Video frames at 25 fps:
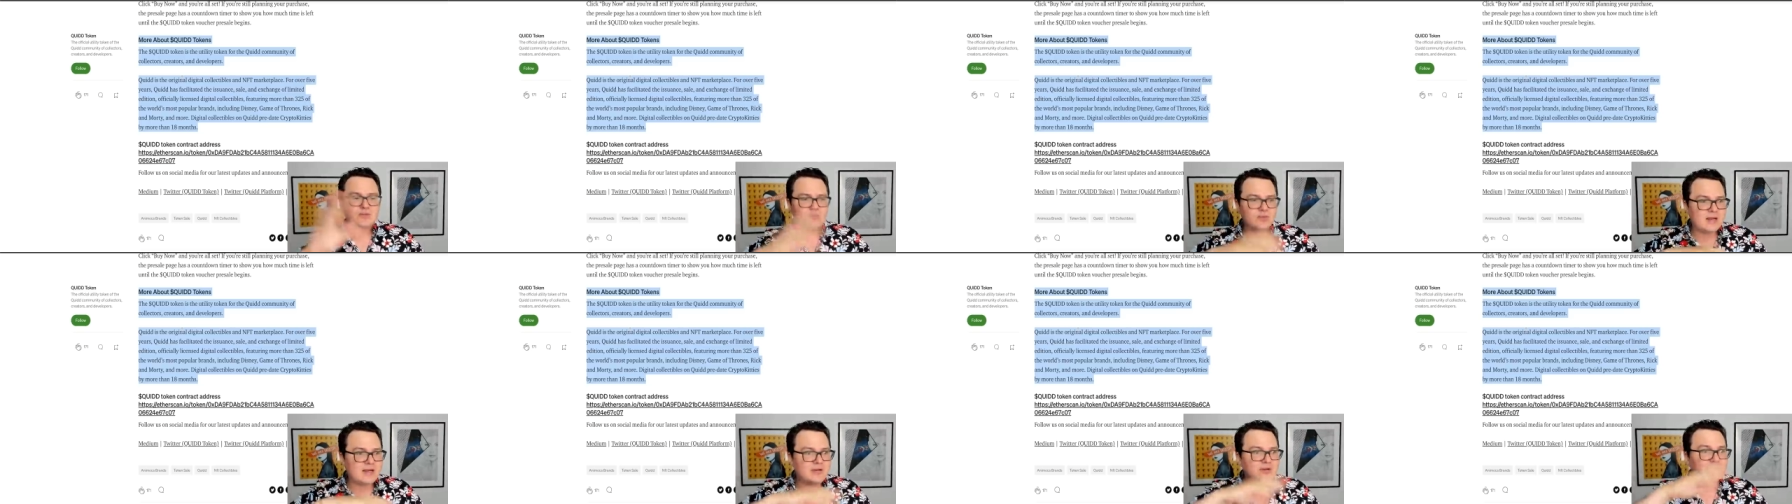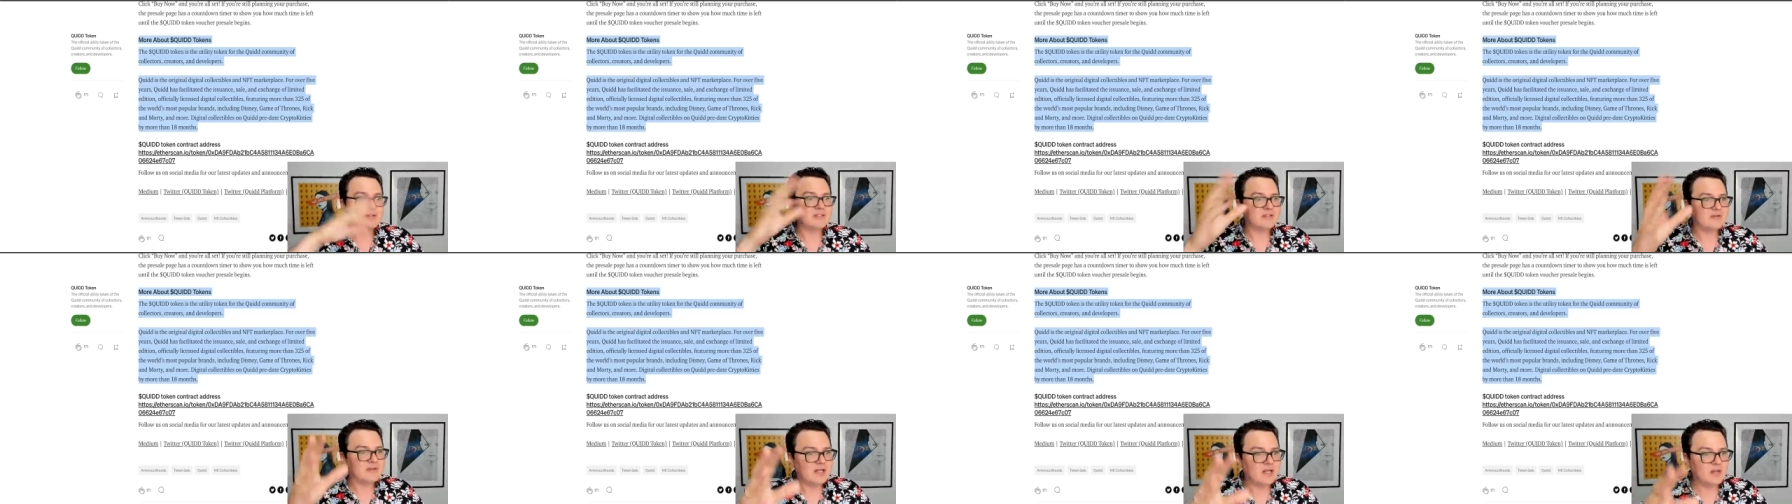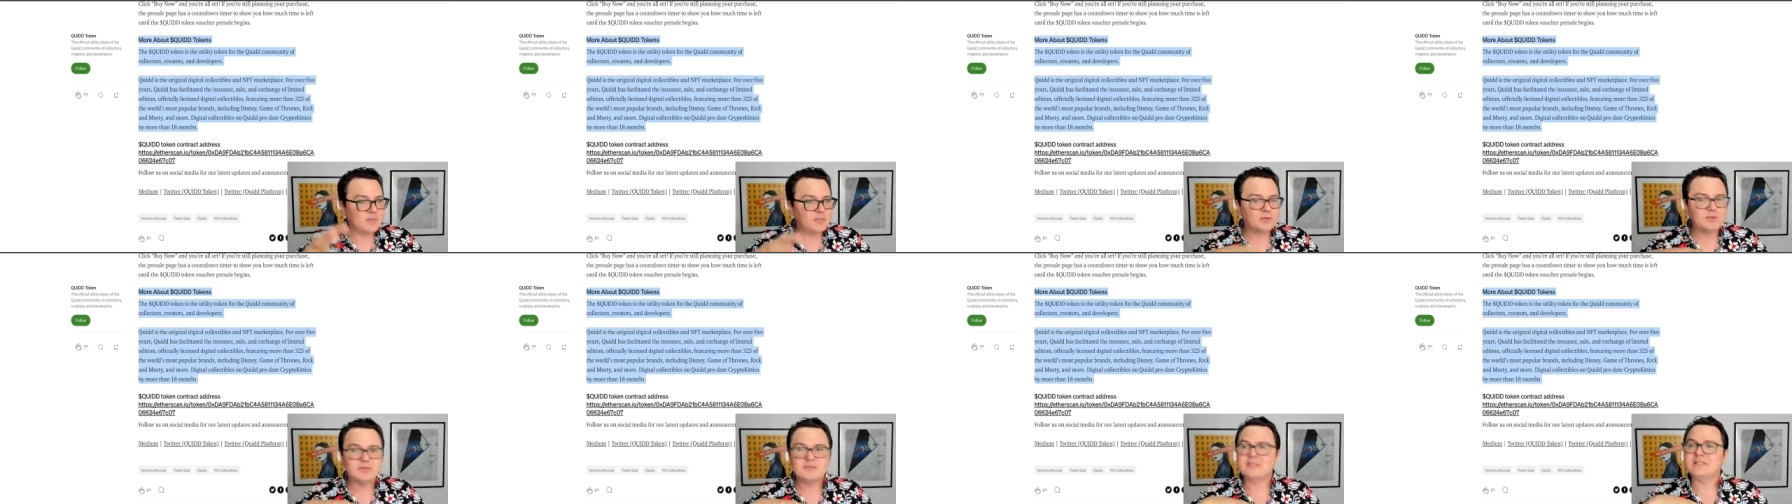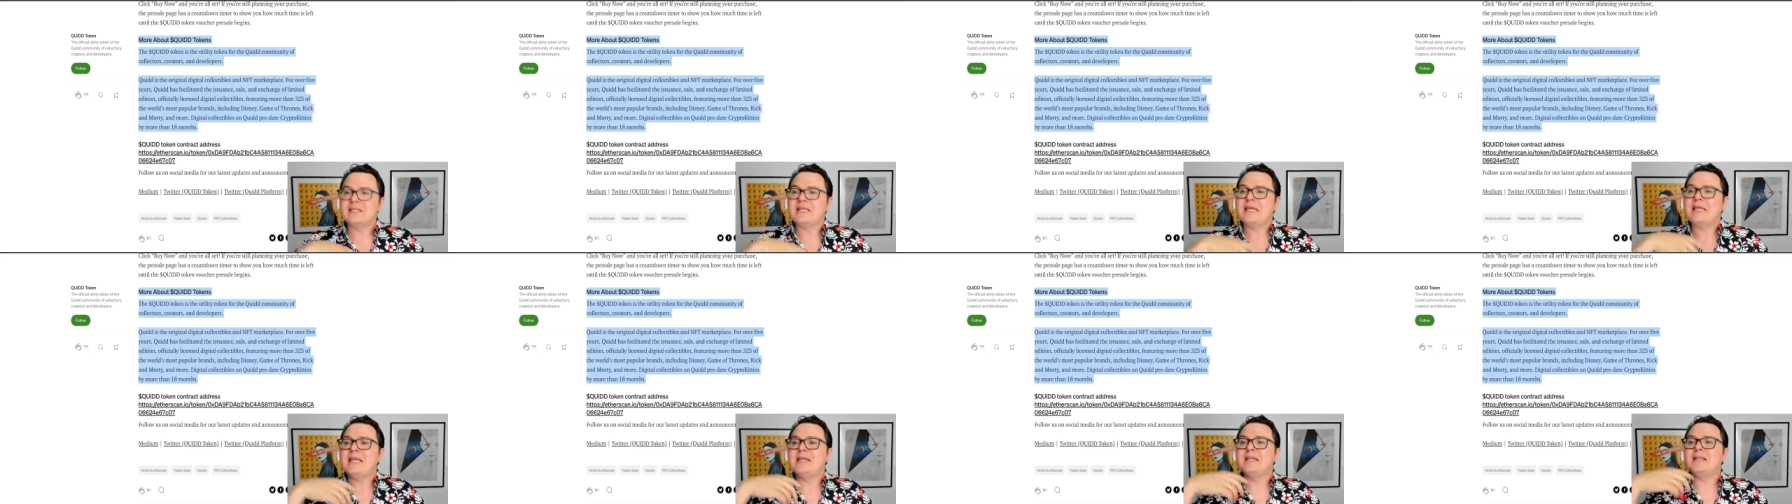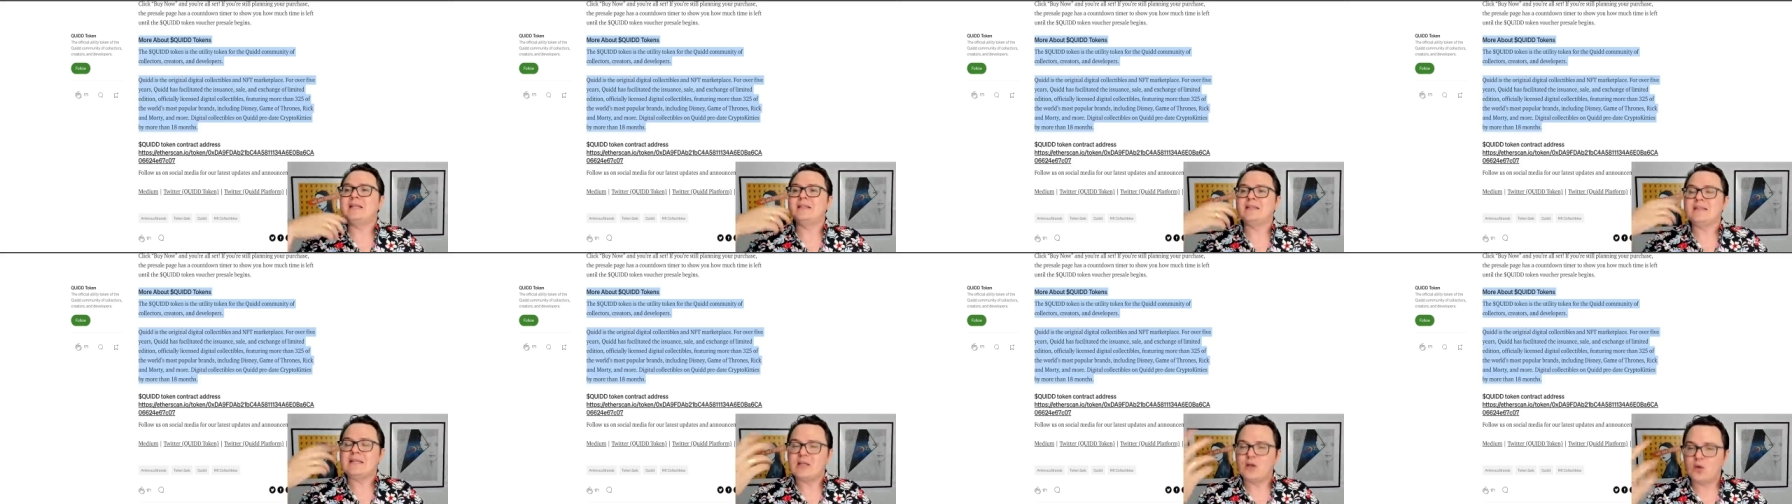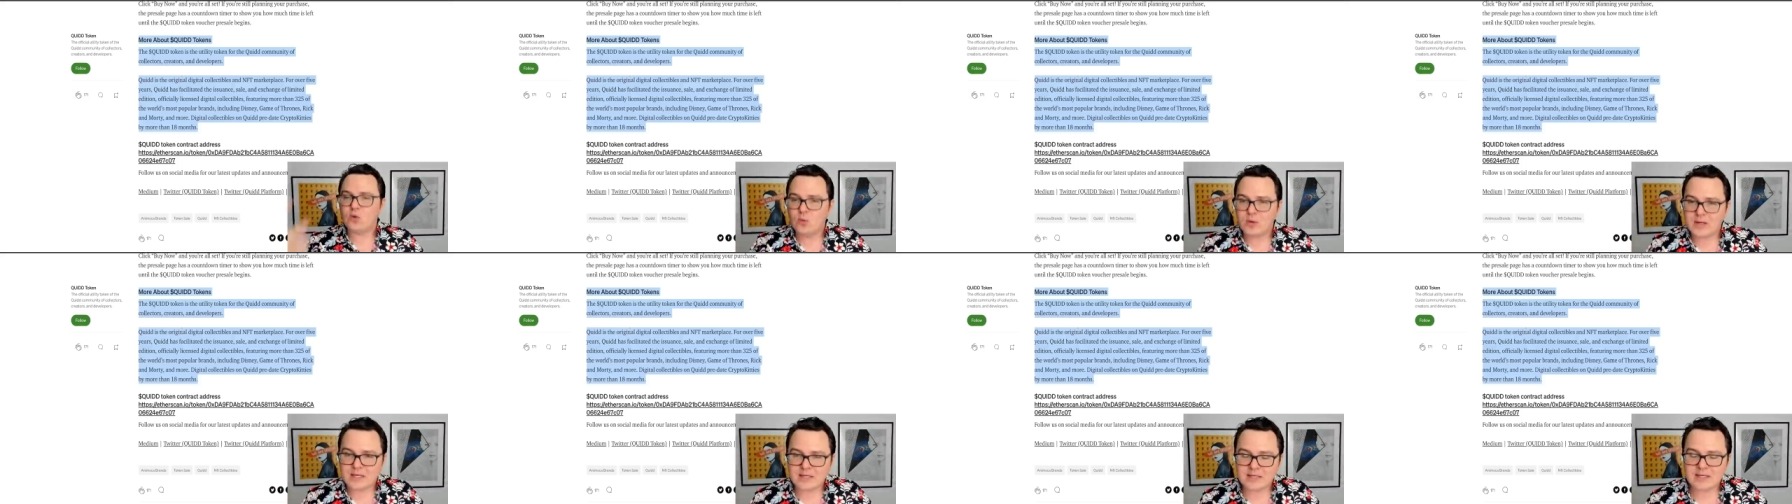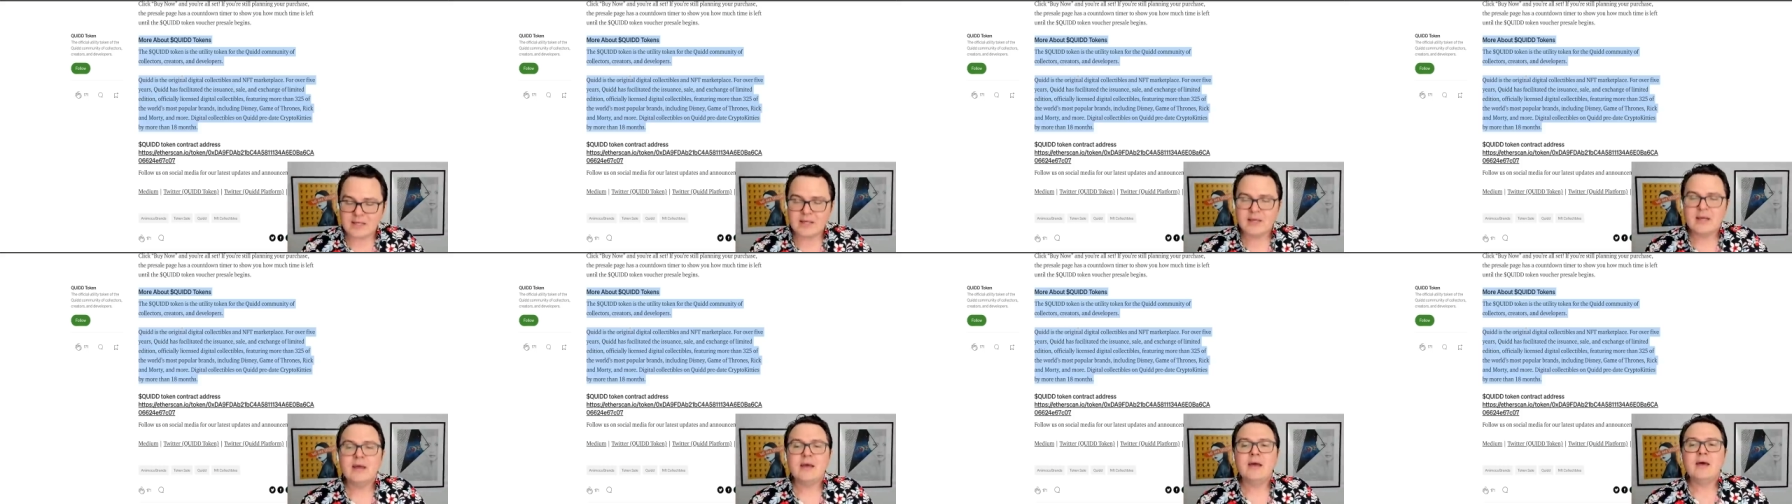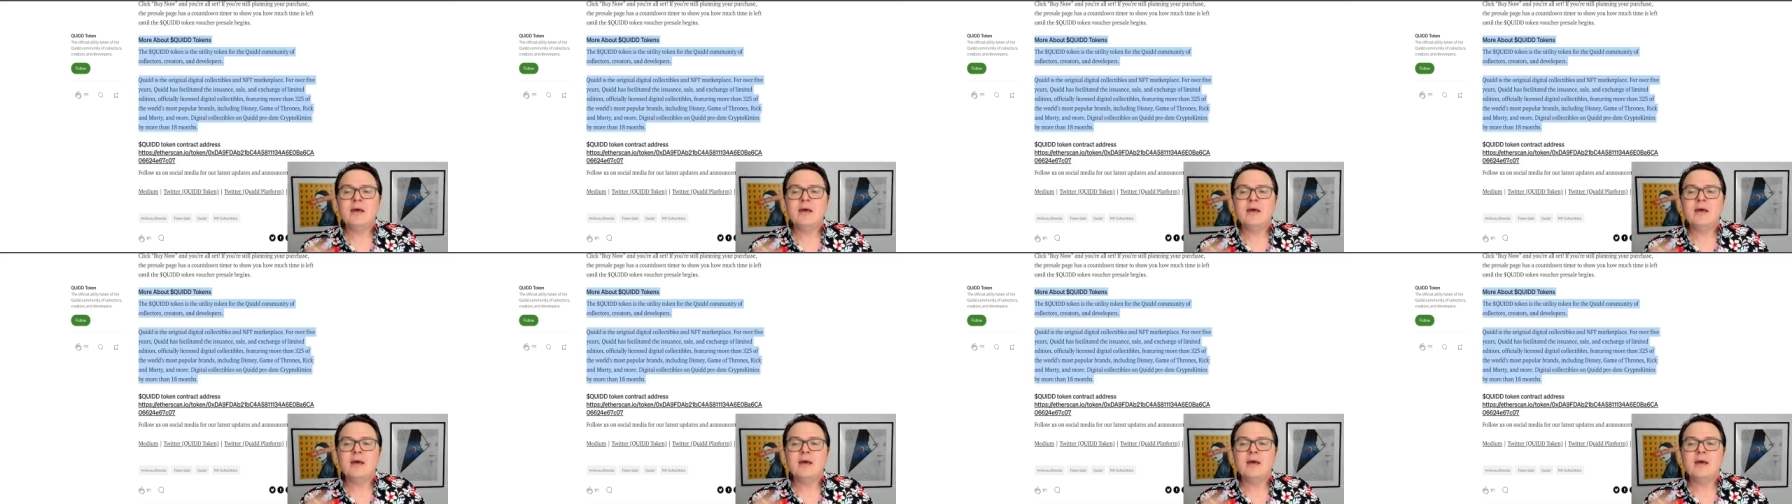creators, and developers in the Quidd